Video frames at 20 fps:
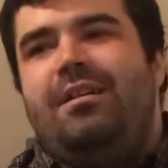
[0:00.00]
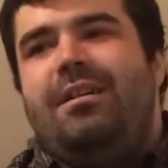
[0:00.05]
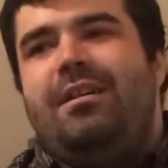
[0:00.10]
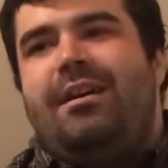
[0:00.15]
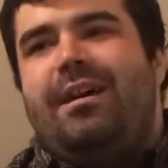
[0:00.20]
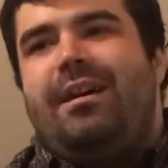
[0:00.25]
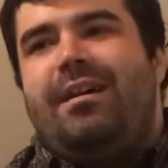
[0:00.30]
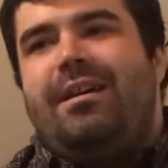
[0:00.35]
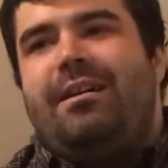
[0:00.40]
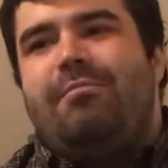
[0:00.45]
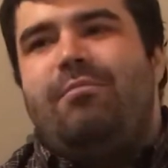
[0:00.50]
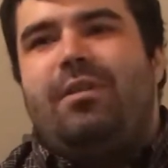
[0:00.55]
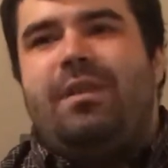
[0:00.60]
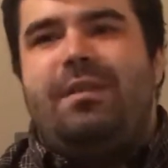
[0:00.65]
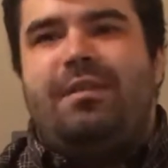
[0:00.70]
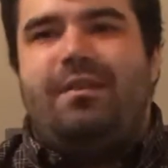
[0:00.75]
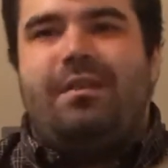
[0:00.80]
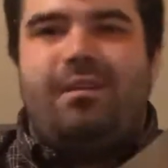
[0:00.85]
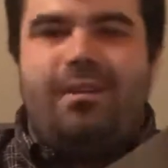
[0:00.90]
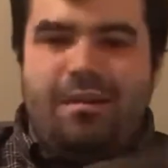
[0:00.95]
I played
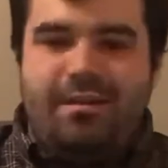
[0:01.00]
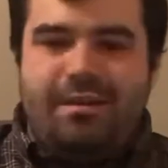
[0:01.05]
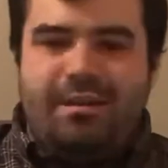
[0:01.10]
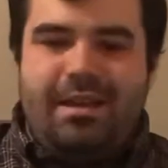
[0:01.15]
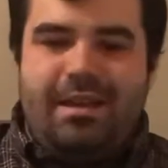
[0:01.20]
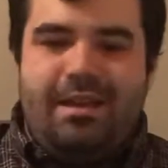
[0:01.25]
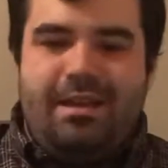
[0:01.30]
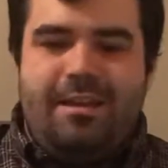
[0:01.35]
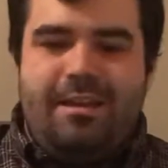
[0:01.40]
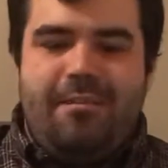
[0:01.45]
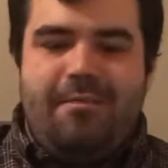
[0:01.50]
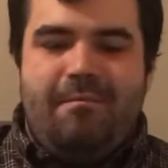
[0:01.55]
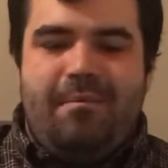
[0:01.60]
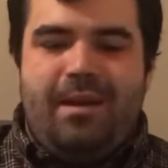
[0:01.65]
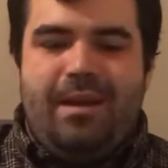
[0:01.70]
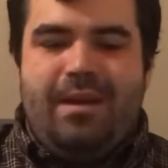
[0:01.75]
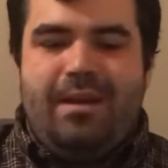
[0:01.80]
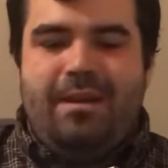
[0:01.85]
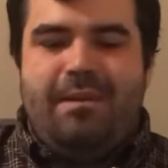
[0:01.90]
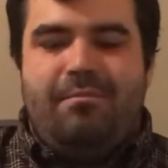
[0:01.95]
the card game,
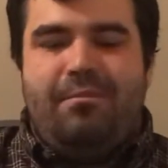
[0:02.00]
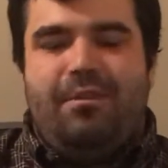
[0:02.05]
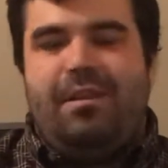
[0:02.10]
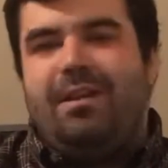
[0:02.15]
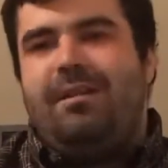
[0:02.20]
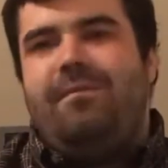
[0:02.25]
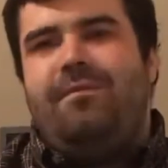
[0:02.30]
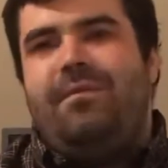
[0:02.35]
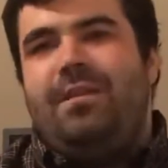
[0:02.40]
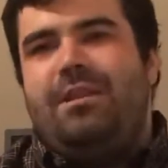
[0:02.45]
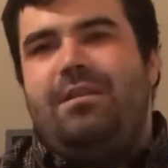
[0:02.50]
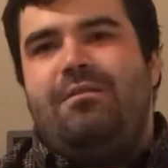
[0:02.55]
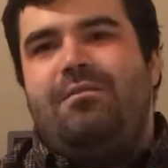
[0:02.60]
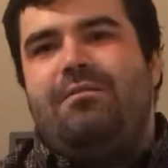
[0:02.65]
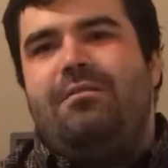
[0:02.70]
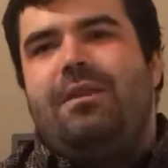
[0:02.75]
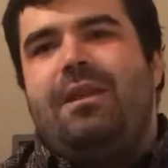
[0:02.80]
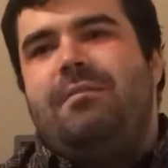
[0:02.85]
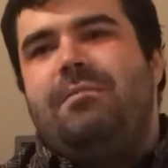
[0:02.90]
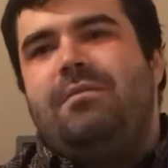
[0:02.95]
I played video
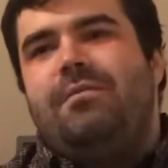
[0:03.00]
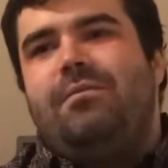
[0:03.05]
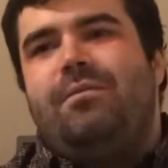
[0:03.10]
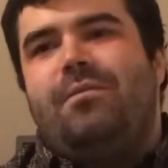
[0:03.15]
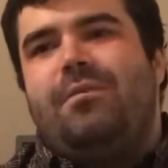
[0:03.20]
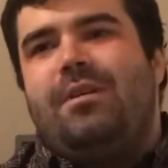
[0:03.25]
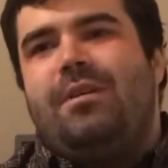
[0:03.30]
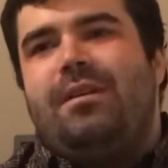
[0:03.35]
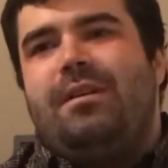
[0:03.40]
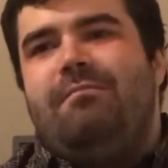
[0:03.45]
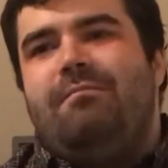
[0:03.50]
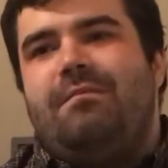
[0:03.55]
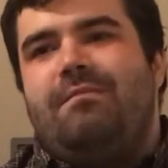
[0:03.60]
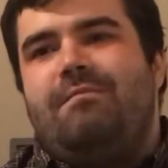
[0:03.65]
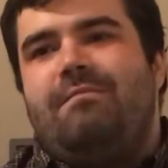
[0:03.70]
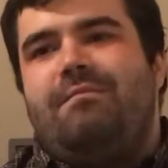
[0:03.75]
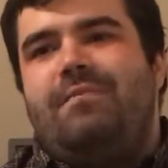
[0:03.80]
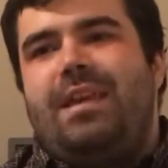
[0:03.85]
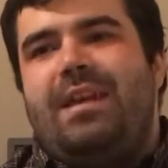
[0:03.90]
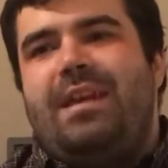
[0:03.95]
games for it,
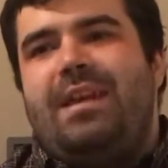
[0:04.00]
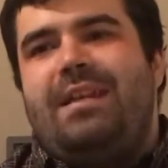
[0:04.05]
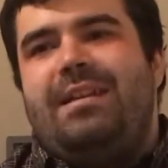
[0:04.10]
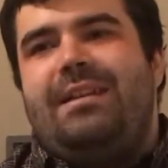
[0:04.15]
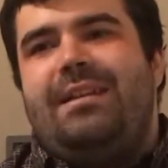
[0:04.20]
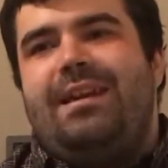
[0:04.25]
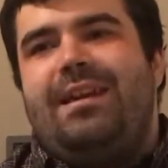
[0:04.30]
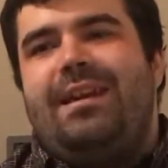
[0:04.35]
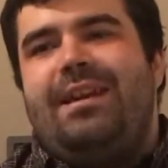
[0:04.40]
and